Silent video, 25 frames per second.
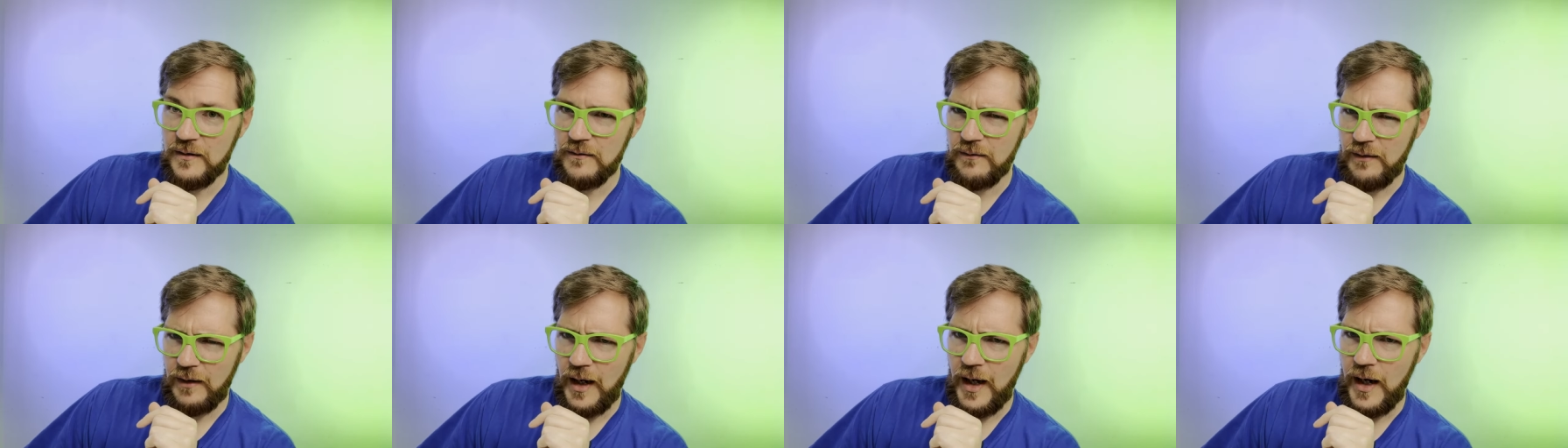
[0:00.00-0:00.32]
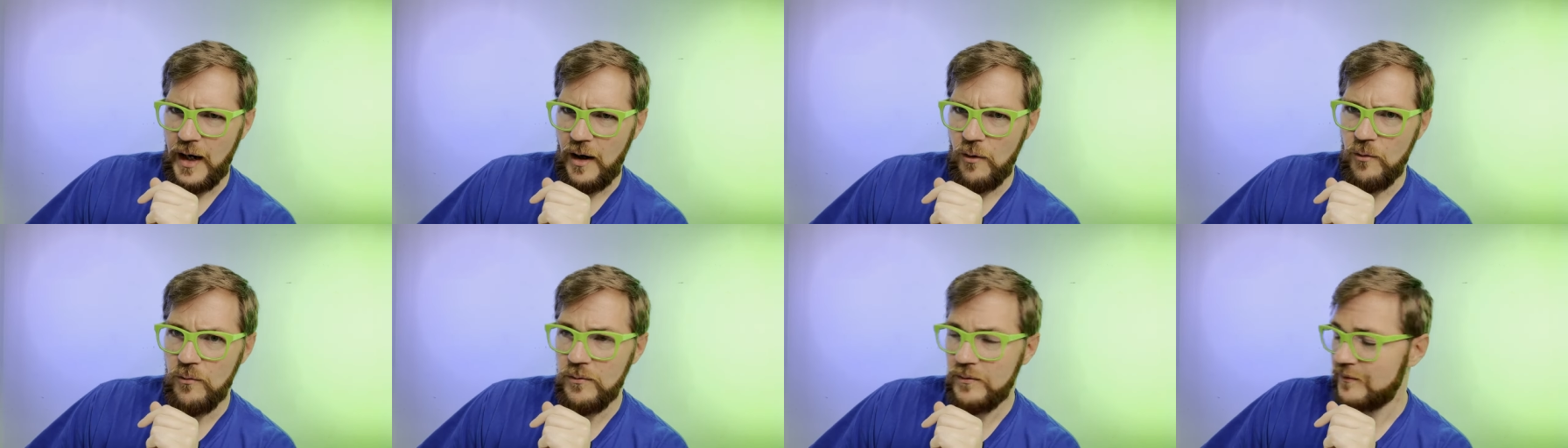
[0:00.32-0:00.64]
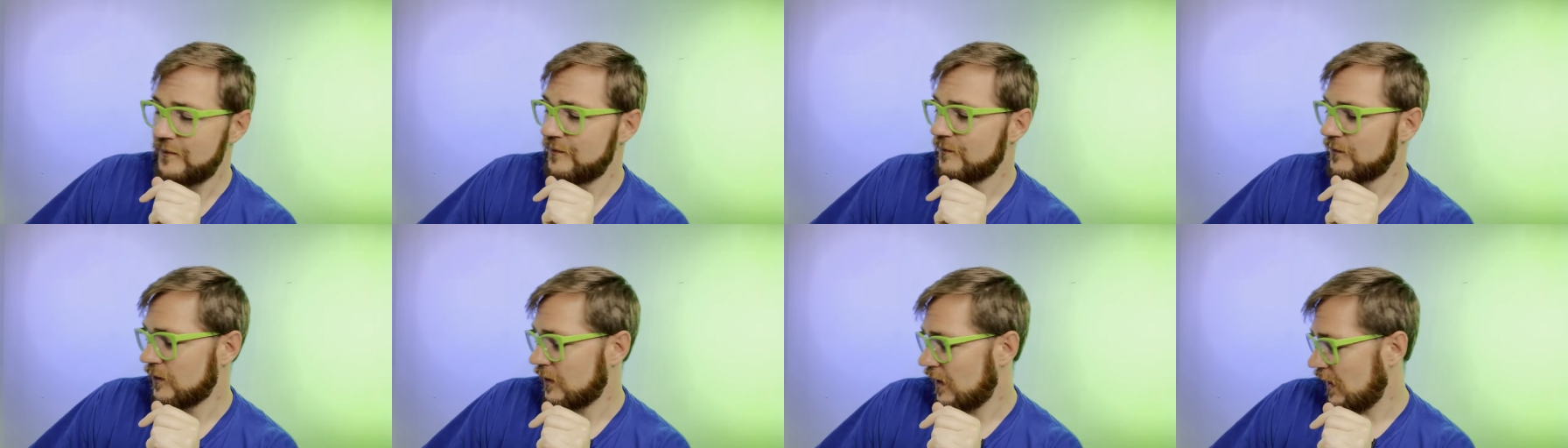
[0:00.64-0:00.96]

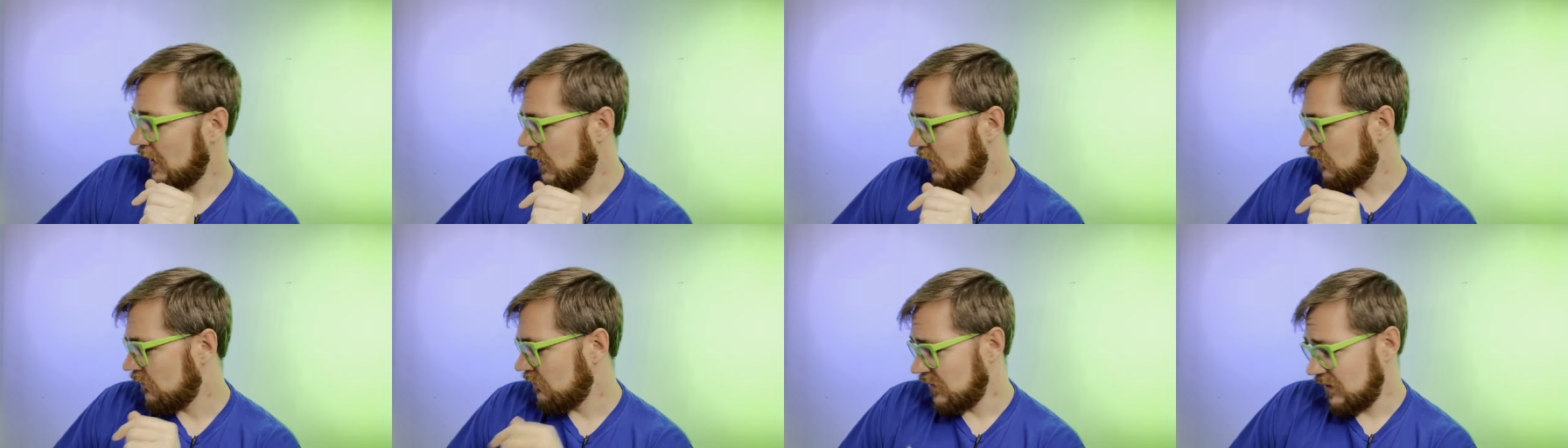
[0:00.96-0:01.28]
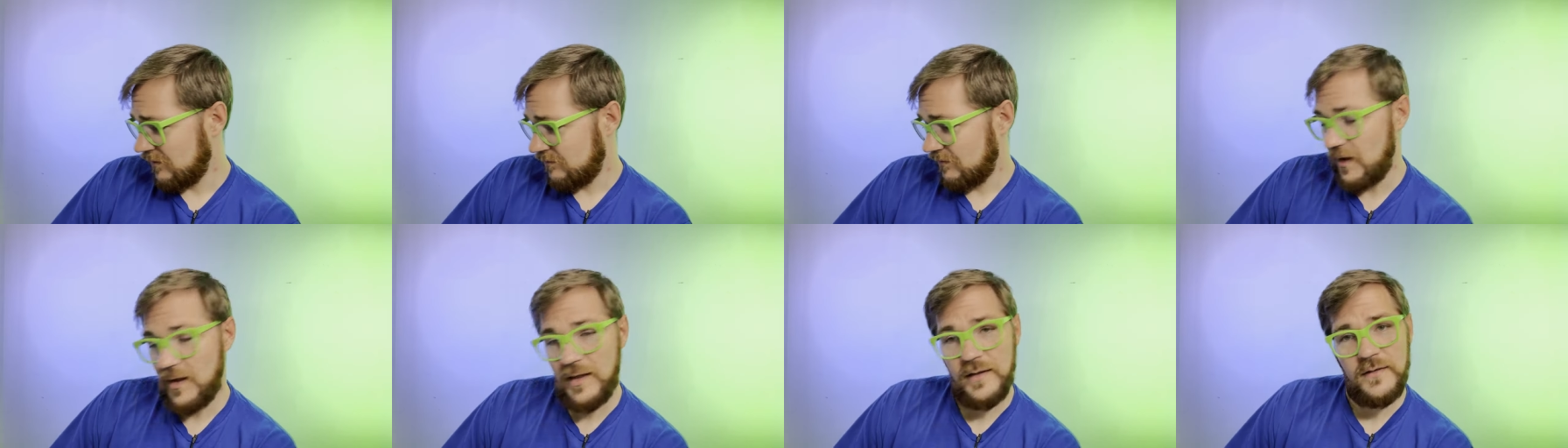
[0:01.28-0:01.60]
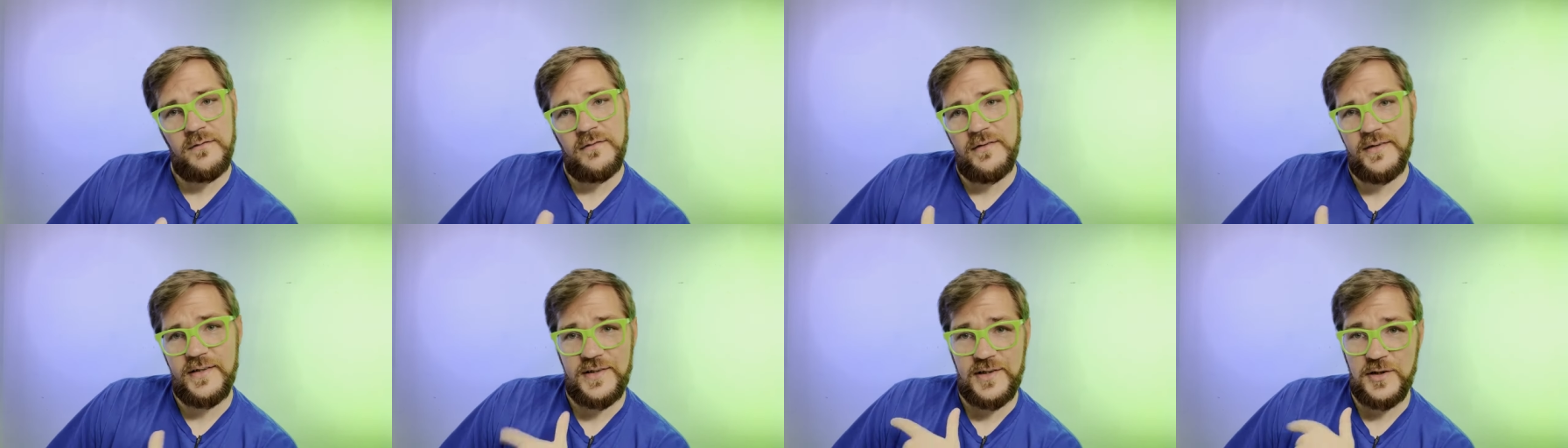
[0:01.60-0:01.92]
now. I've got
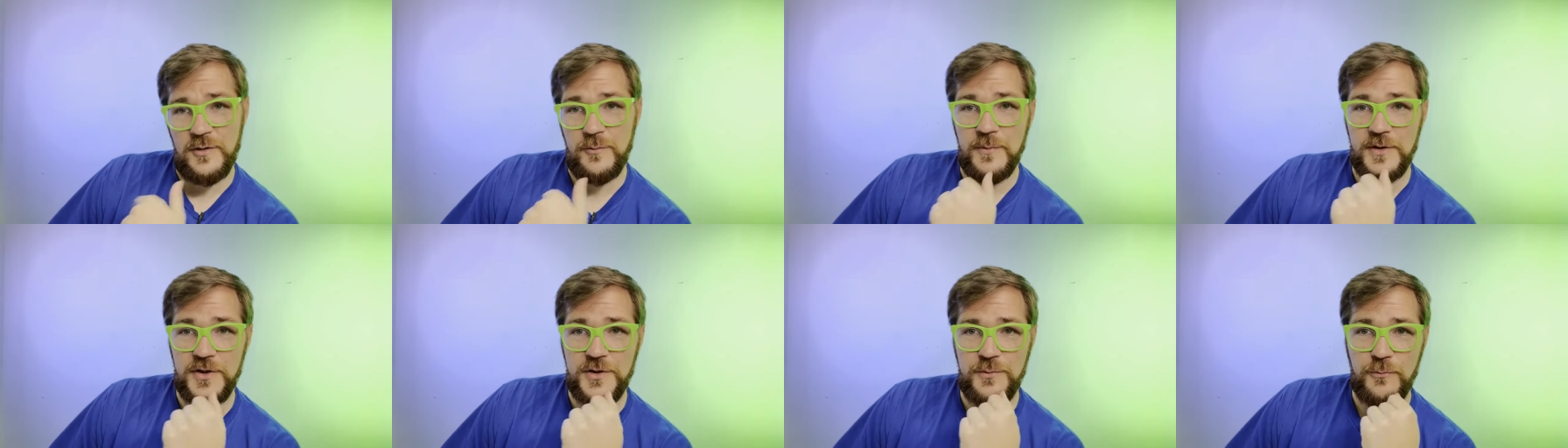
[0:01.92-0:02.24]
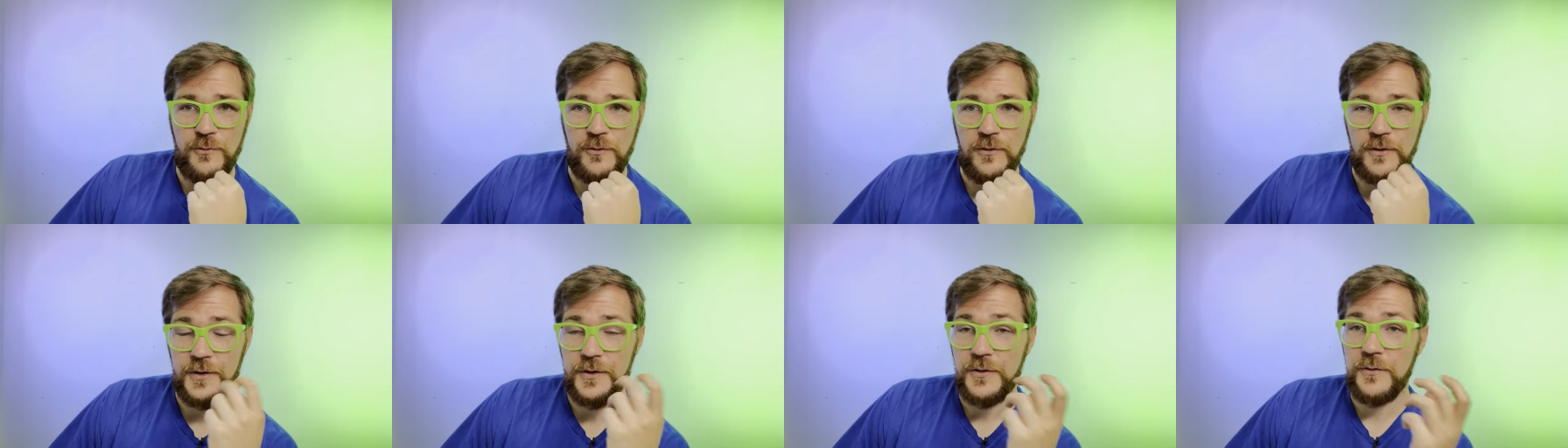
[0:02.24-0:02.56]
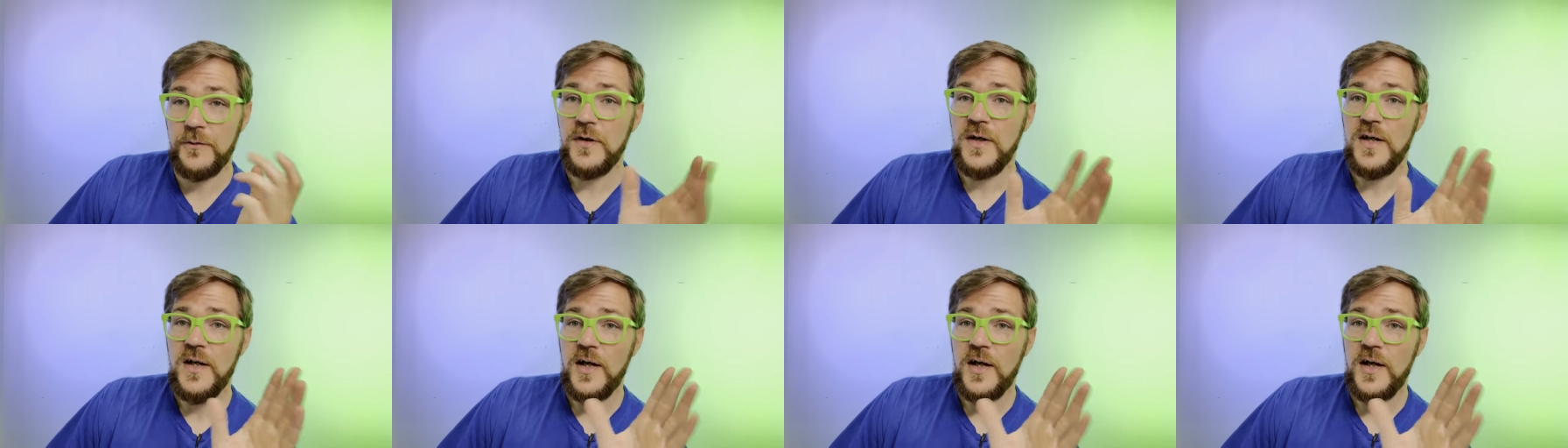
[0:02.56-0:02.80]
so much more to do.